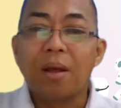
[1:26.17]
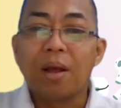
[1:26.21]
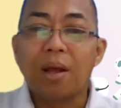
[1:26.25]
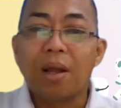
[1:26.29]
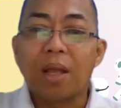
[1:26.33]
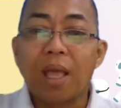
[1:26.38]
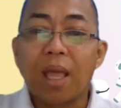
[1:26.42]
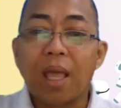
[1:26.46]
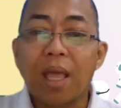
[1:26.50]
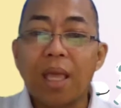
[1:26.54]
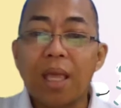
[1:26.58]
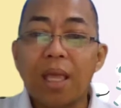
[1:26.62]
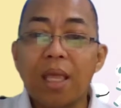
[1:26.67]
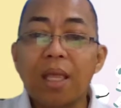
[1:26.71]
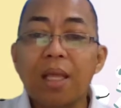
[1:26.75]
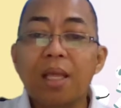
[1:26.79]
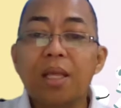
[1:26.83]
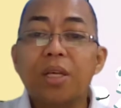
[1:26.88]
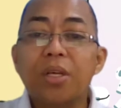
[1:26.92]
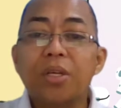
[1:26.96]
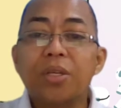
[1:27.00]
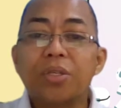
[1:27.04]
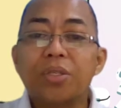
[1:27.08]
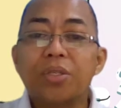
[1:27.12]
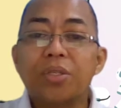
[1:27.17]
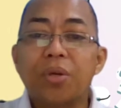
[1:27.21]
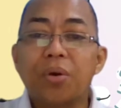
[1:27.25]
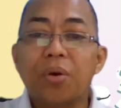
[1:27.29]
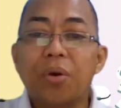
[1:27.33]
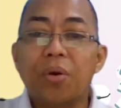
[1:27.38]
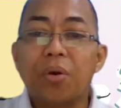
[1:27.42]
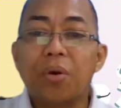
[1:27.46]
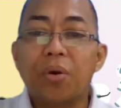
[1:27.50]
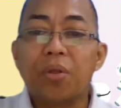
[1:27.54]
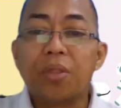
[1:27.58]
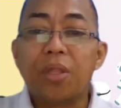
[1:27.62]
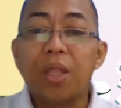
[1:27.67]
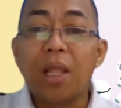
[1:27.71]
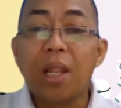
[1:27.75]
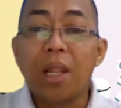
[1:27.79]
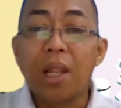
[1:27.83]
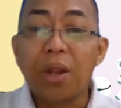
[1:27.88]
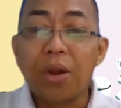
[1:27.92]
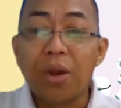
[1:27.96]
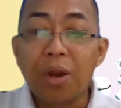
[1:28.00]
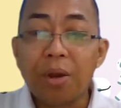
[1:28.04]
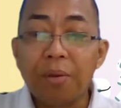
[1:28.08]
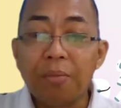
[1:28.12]
Okay, so they
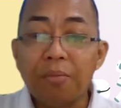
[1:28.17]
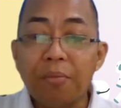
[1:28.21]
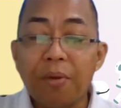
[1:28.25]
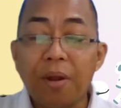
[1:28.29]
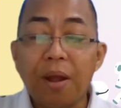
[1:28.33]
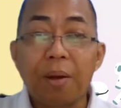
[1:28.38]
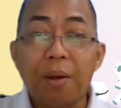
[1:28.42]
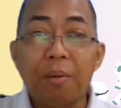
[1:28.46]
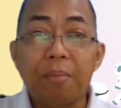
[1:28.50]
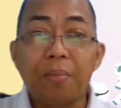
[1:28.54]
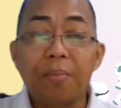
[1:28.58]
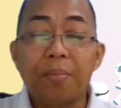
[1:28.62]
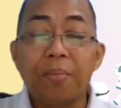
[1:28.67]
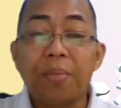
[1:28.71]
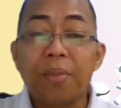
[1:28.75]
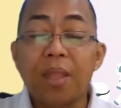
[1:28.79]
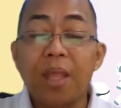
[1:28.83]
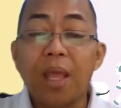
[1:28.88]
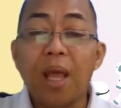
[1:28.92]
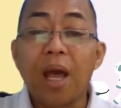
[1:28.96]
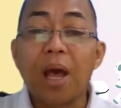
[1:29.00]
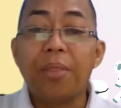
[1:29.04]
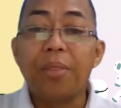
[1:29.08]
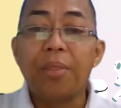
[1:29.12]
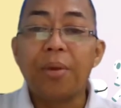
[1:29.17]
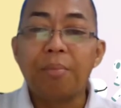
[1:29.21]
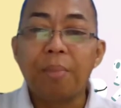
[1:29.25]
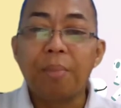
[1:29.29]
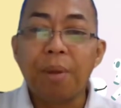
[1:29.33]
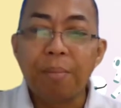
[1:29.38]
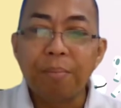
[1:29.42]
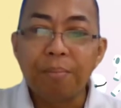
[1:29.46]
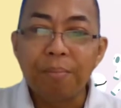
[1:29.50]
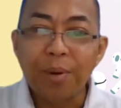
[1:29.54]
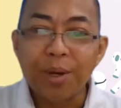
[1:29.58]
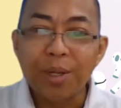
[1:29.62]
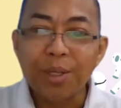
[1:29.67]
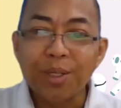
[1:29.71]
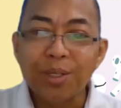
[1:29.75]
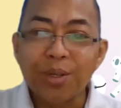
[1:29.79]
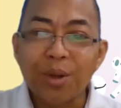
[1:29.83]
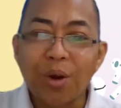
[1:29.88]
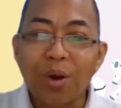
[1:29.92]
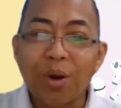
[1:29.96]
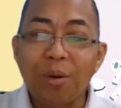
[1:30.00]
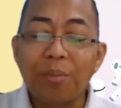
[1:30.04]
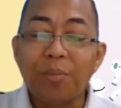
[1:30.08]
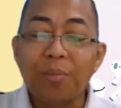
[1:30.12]
learn from the other members
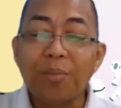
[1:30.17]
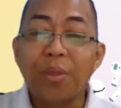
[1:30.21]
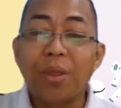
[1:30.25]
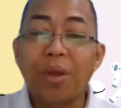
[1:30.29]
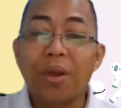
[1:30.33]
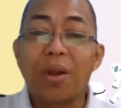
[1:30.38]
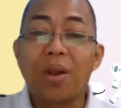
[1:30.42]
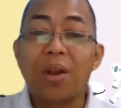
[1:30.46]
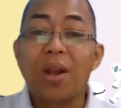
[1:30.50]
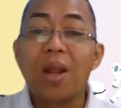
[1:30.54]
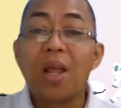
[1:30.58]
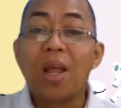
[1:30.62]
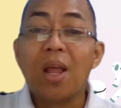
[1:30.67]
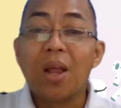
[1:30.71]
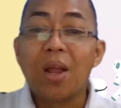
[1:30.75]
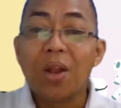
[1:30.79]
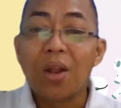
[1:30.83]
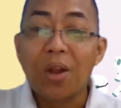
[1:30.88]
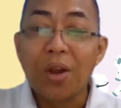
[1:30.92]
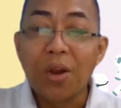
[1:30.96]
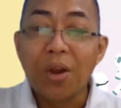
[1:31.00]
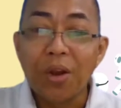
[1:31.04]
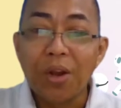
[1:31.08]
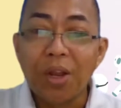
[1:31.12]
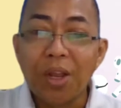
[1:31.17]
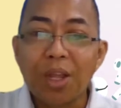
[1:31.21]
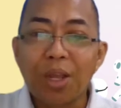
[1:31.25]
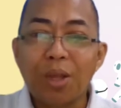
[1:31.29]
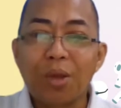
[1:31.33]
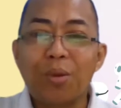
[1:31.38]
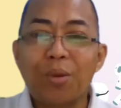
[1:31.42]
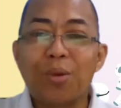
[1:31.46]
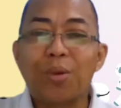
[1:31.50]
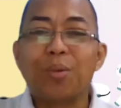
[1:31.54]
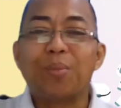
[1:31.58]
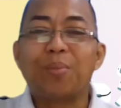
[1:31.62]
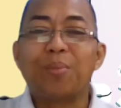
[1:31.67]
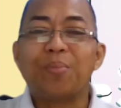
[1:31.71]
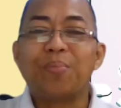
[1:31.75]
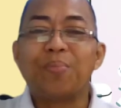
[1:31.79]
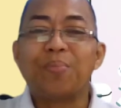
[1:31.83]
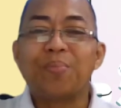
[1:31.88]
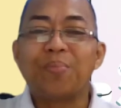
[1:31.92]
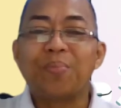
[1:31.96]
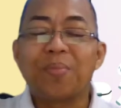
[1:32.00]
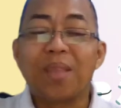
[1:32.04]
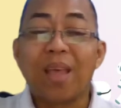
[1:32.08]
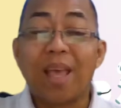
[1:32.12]
of their learning group.
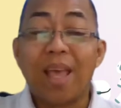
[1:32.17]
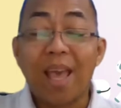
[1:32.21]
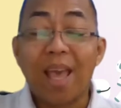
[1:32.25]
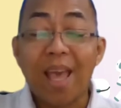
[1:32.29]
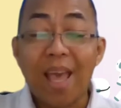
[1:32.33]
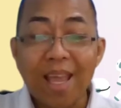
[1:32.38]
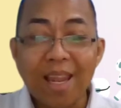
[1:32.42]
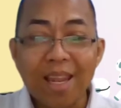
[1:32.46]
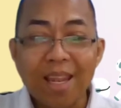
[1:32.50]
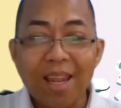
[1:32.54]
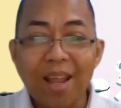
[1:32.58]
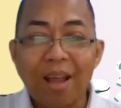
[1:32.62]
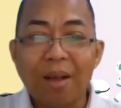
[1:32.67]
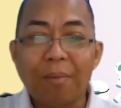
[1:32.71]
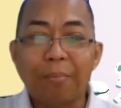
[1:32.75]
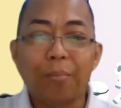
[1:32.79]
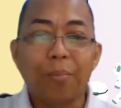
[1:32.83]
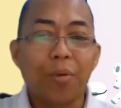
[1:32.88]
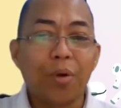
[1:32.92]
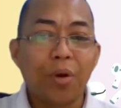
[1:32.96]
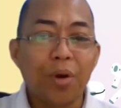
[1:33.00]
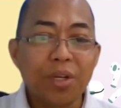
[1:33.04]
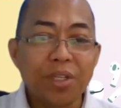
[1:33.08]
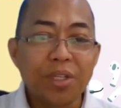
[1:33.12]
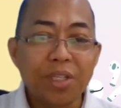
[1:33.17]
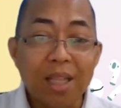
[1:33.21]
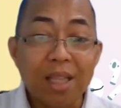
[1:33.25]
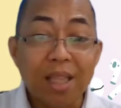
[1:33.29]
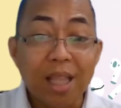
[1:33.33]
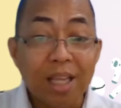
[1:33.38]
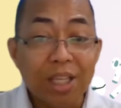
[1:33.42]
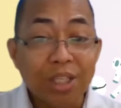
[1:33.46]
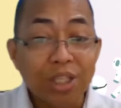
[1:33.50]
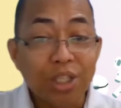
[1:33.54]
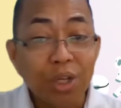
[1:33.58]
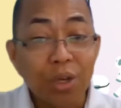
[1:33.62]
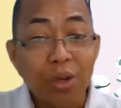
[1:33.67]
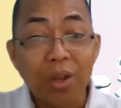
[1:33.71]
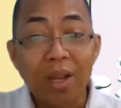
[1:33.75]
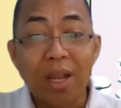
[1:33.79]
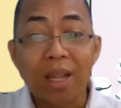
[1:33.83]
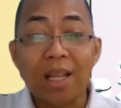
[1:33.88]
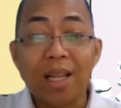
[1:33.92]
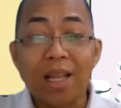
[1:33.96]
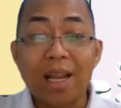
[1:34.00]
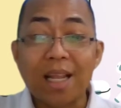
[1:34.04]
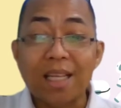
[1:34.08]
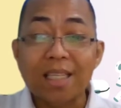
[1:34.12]
And of course,
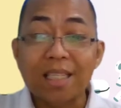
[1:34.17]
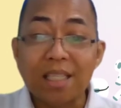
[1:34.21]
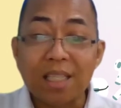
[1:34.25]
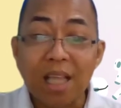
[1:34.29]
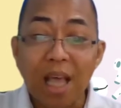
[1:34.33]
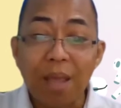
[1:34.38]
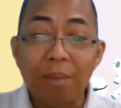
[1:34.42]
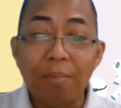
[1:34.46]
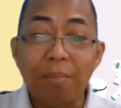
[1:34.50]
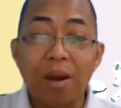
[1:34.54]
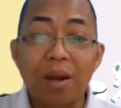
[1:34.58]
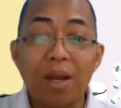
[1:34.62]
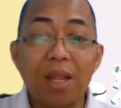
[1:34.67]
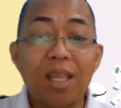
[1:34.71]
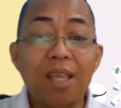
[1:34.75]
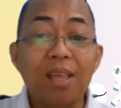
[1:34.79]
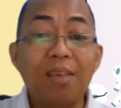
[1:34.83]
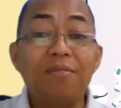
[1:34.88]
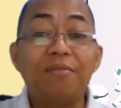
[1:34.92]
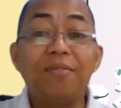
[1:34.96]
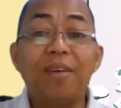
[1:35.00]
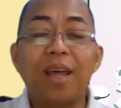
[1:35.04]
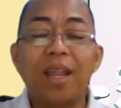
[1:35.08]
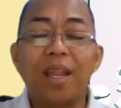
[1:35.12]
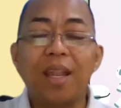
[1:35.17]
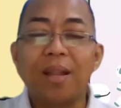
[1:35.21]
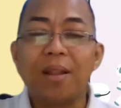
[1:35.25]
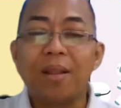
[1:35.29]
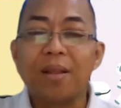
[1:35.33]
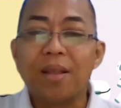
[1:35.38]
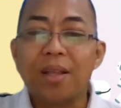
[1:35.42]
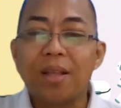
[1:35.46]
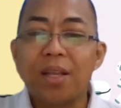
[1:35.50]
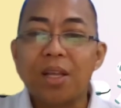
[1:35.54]
attention and class time are given